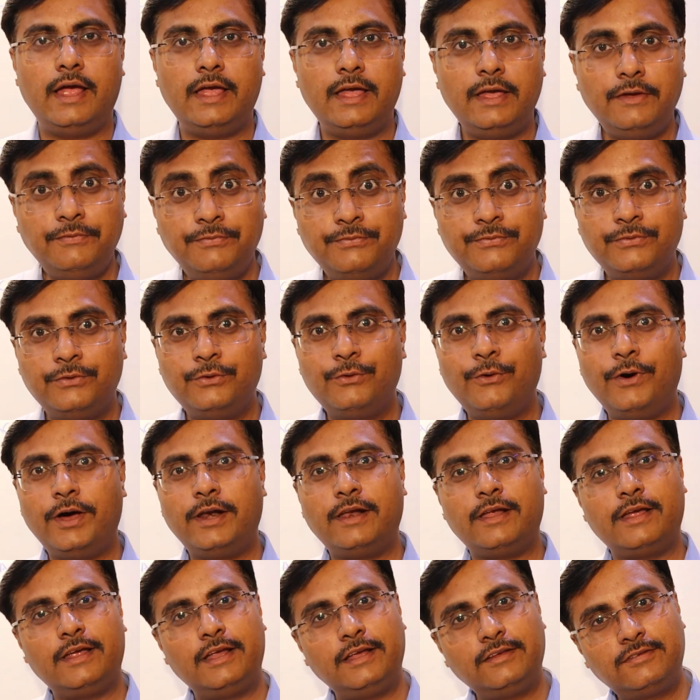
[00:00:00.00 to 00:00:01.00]
If you
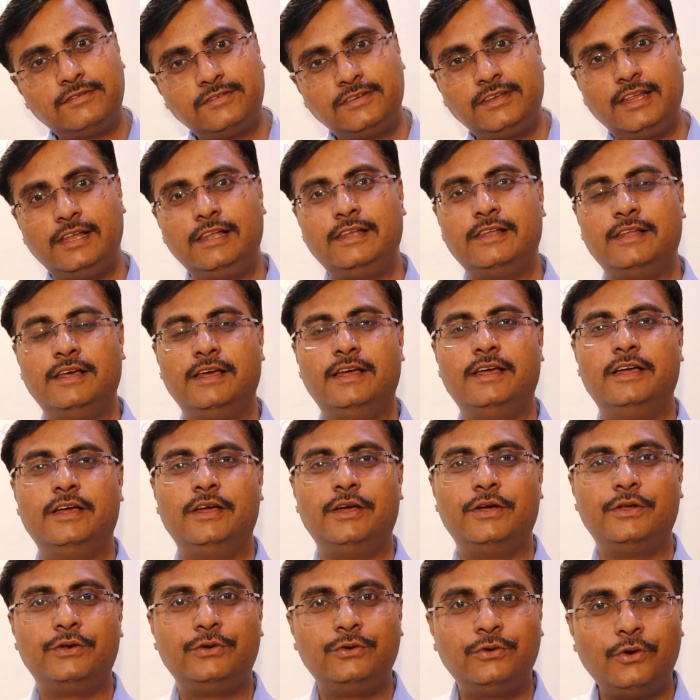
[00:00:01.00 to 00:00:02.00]
are still
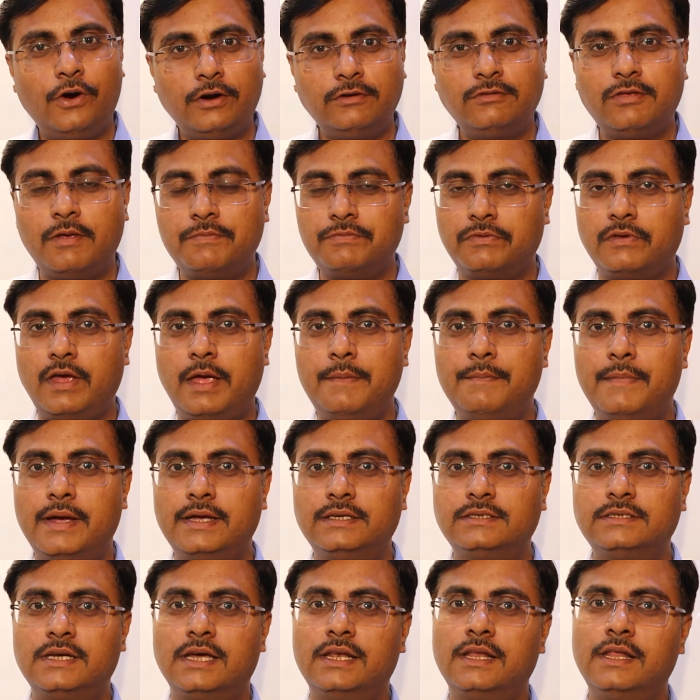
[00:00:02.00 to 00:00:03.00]
not subscribed my
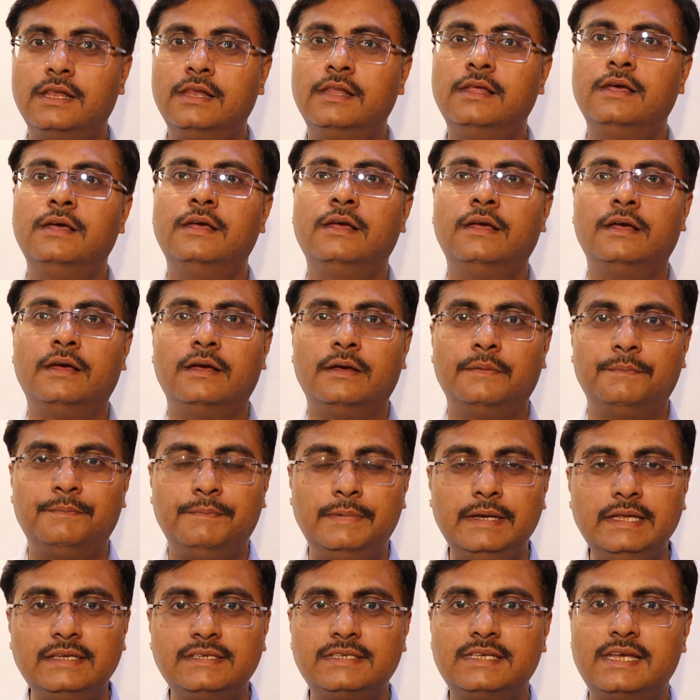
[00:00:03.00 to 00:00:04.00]
channel,
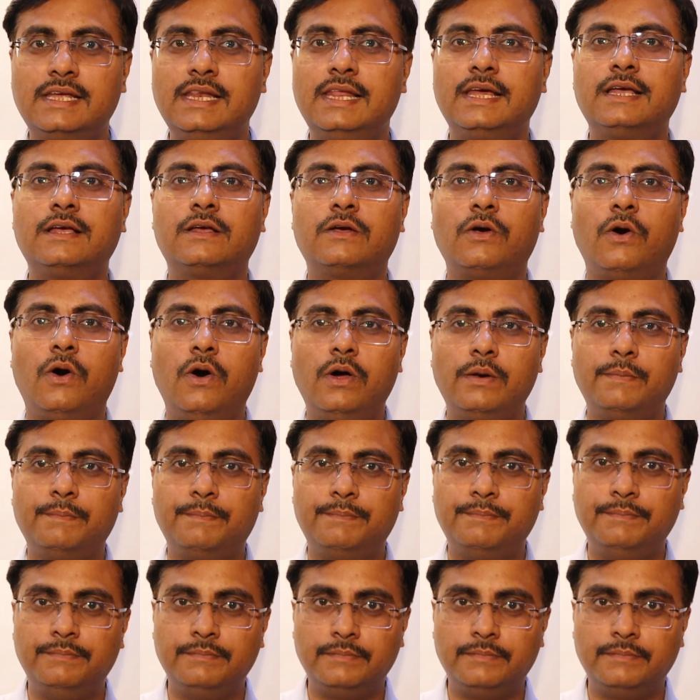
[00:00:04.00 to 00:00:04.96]
please click on